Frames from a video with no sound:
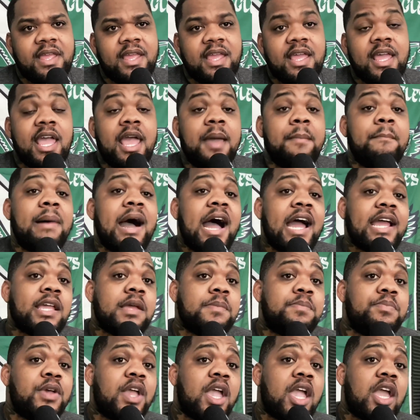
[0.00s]
In my
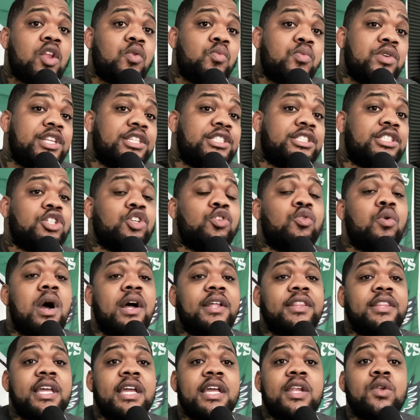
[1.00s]
opinion, Wentz should go
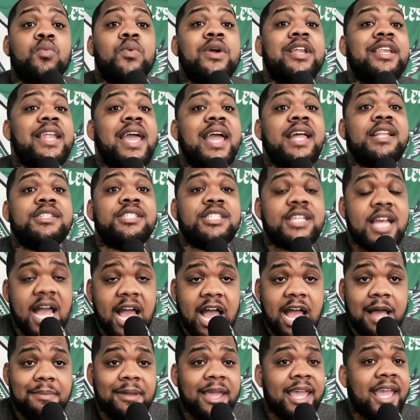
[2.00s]
out there and win that
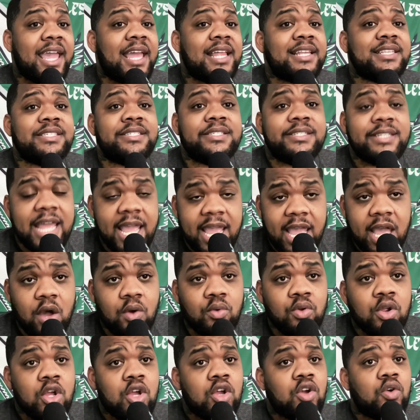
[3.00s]
job. Hands
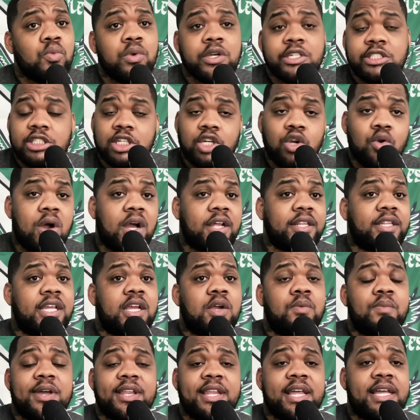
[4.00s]
down, Wentz should go out there
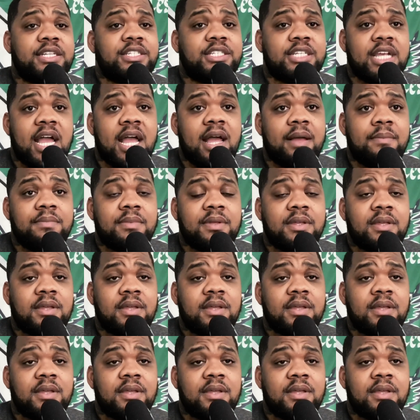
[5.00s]
and win that job.